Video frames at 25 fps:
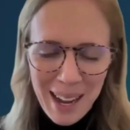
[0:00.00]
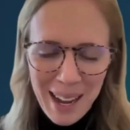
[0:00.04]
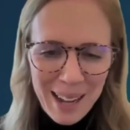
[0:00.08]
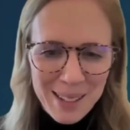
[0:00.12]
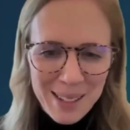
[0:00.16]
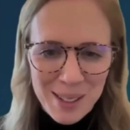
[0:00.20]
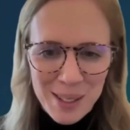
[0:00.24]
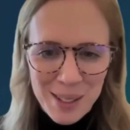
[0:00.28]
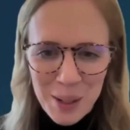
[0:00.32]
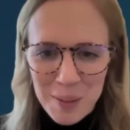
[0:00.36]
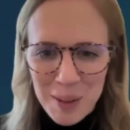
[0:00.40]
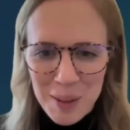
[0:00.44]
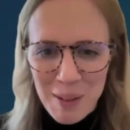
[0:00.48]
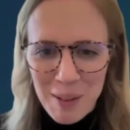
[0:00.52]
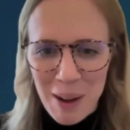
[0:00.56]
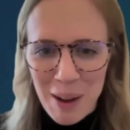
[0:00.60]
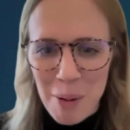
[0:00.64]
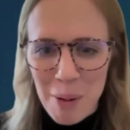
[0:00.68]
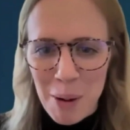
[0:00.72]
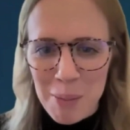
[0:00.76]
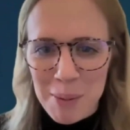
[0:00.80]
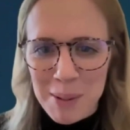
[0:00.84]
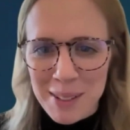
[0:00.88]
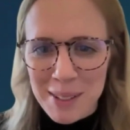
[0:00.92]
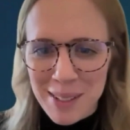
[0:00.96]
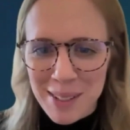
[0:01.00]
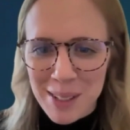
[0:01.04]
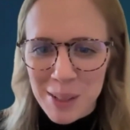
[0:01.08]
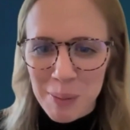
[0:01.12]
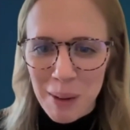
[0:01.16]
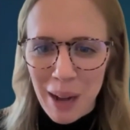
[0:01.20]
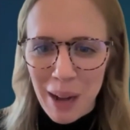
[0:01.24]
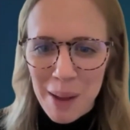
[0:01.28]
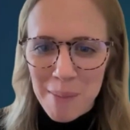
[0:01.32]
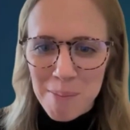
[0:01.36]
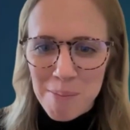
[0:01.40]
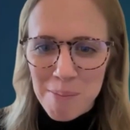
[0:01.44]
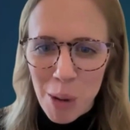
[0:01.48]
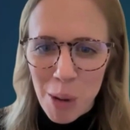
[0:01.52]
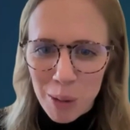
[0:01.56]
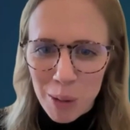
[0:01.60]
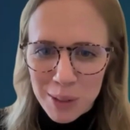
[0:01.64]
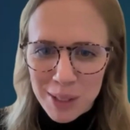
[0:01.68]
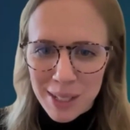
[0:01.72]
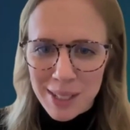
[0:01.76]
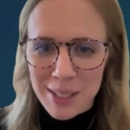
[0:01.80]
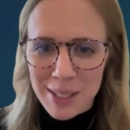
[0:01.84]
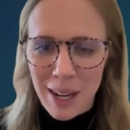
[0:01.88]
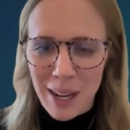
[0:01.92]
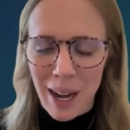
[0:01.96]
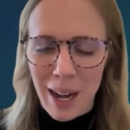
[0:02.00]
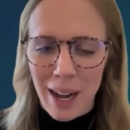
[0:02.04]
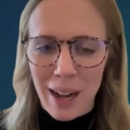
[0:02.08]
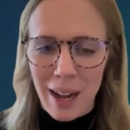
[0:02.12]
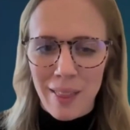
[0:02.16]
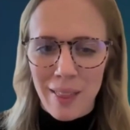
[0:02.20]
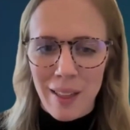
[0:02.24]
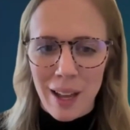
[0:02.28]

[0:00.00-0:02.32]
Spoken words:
It has so many great purposes, but I'm most excited,